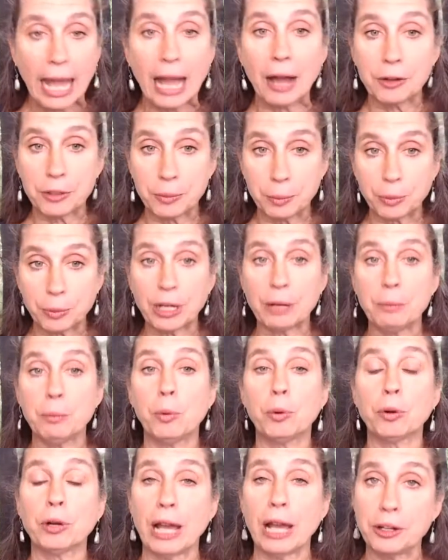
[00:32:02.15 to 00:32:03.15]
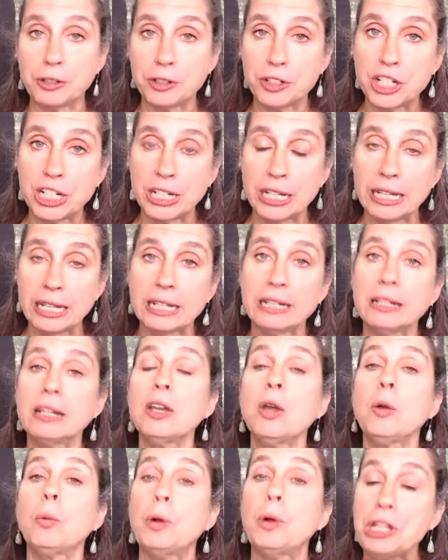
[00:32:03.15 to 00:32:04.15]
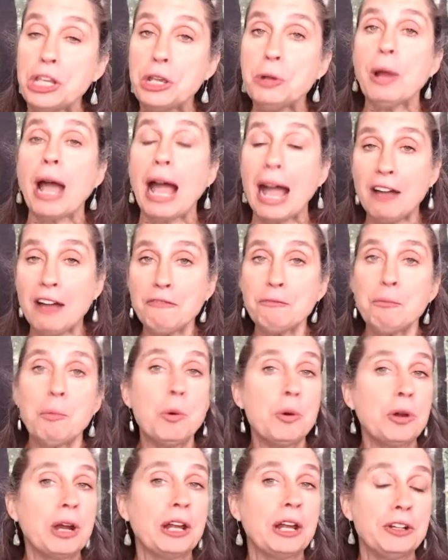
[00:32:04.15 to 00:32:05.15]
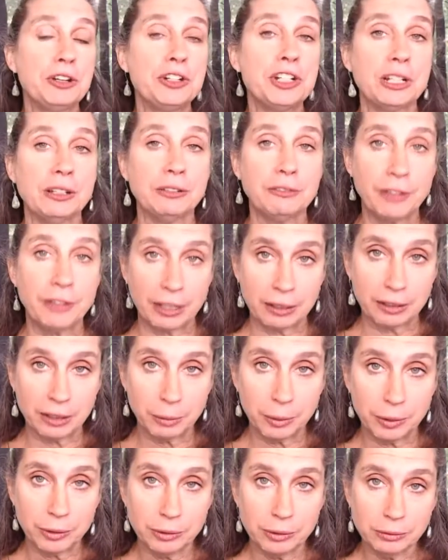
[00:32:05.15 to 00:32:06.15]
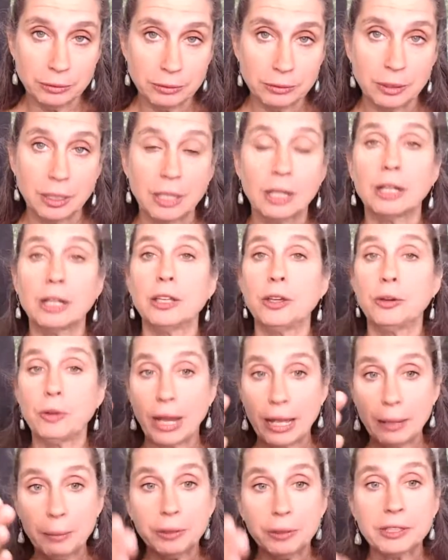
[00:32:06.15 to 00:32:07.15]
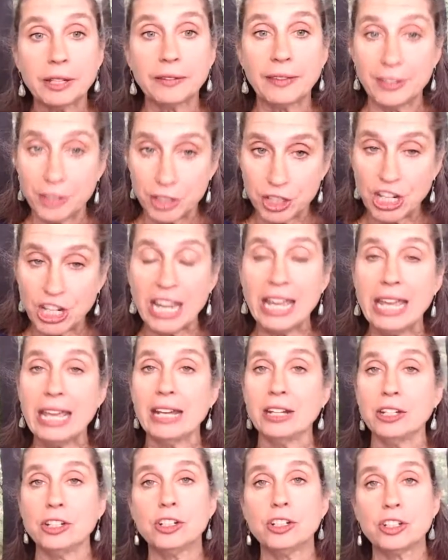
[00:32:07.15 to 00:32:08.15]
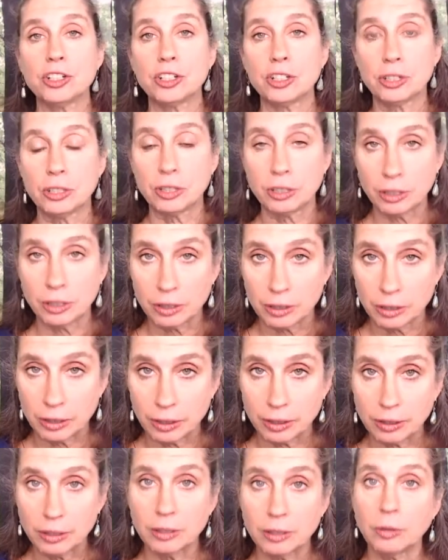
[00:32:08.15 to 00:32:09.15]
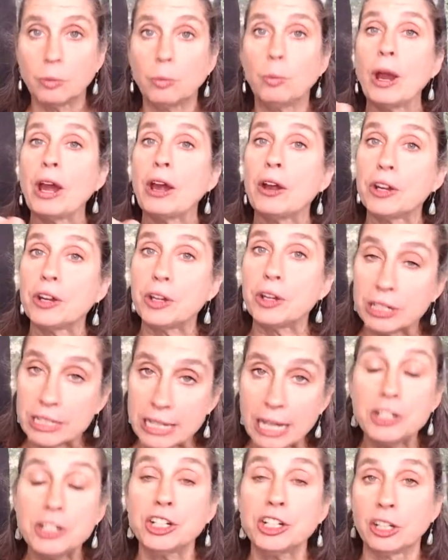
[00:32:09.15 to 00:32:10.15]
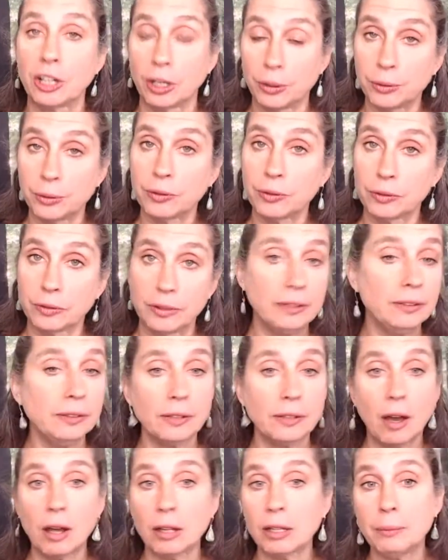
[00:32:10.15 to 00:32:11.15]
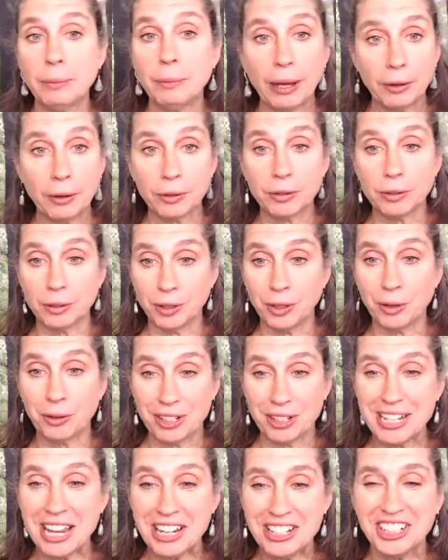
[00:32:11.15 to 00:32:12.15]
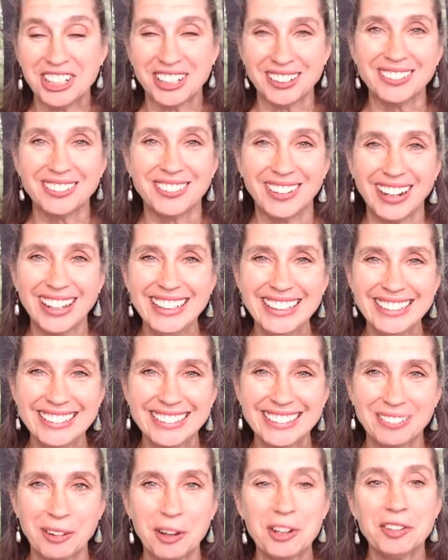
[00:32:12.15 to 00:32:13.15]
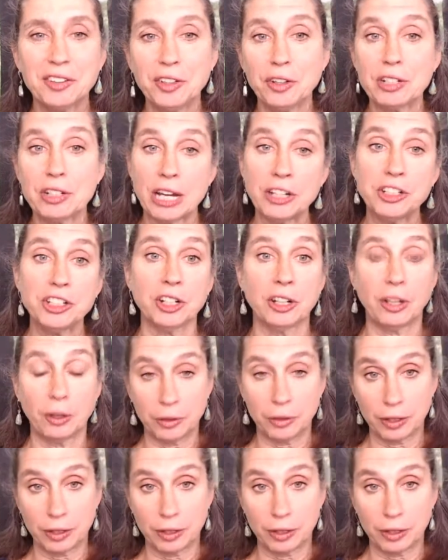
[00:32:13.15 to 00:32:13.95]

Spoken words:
to bring more energy in. When you have more energy available, you're able to then change where your attention goes. This is all about your attention, right? Where does your attention go?